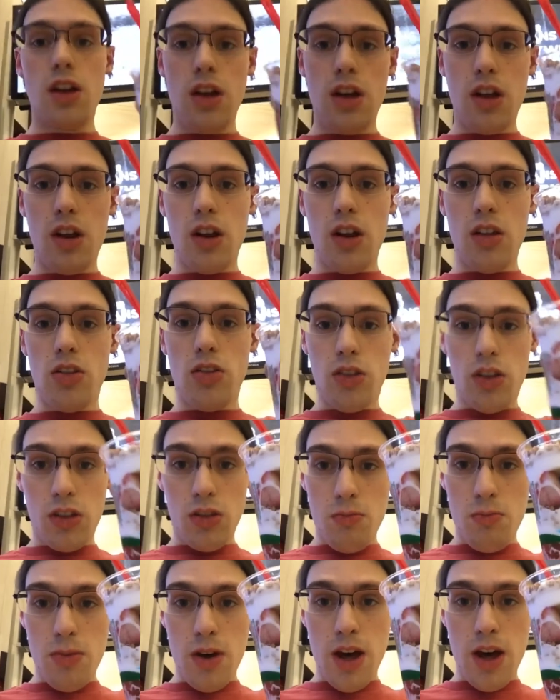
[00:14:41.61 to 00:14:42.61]
and it's
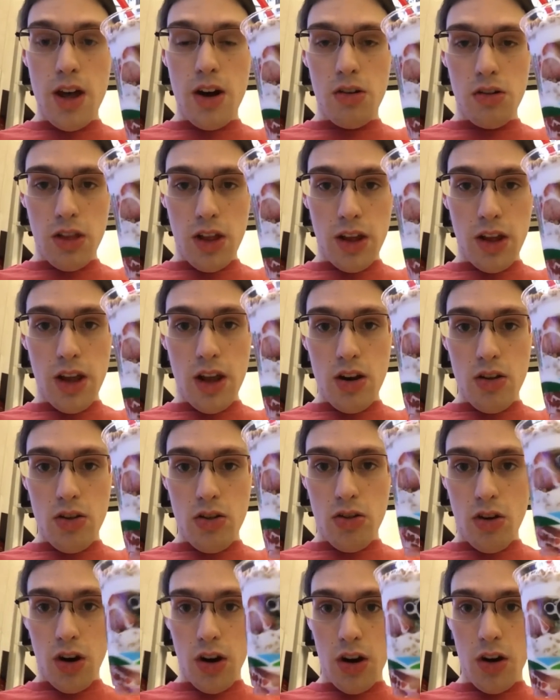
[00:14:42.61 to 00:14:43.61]
nothing better than getting
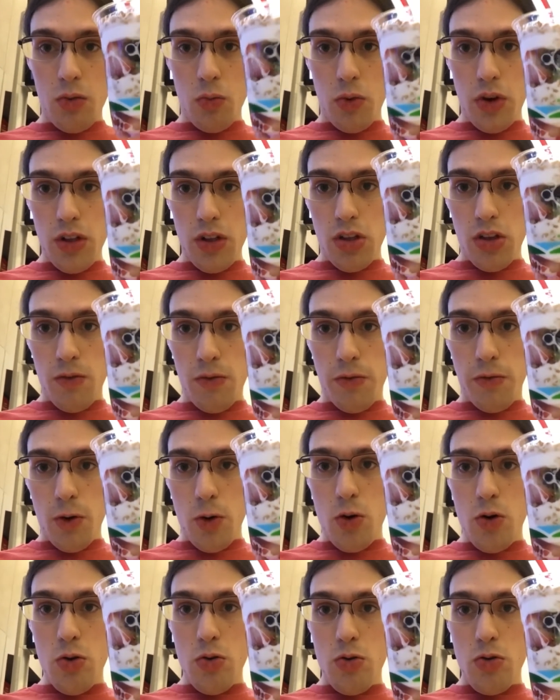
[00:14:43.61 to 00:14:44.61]
started with some
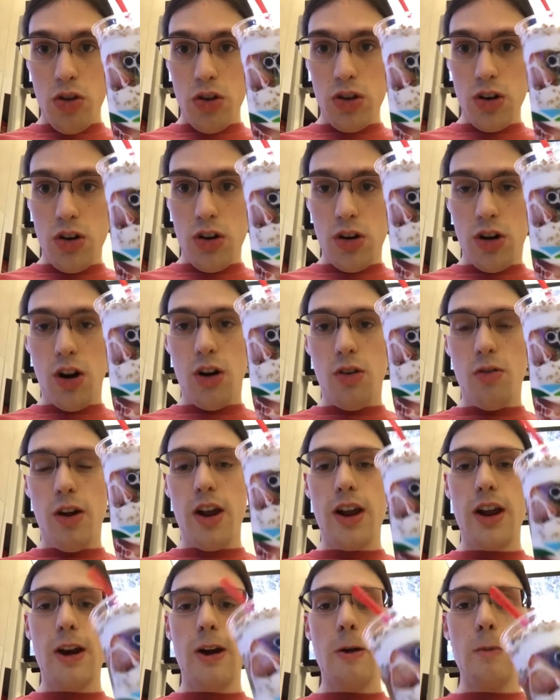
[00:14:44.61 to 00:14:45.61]
frozen yogurt
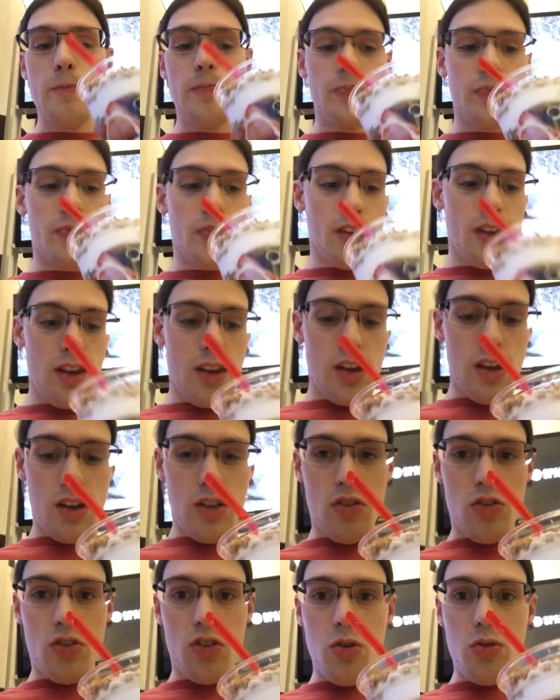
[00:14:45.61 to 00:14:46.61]
right here.
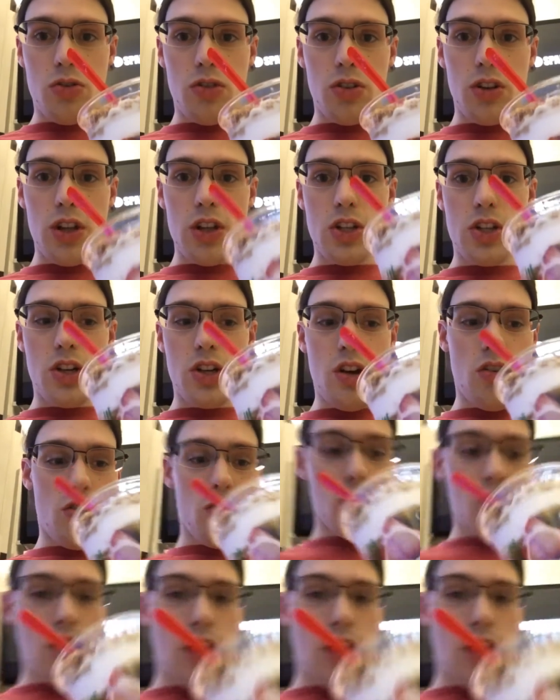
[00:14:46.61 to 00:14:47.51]
It's so delicious.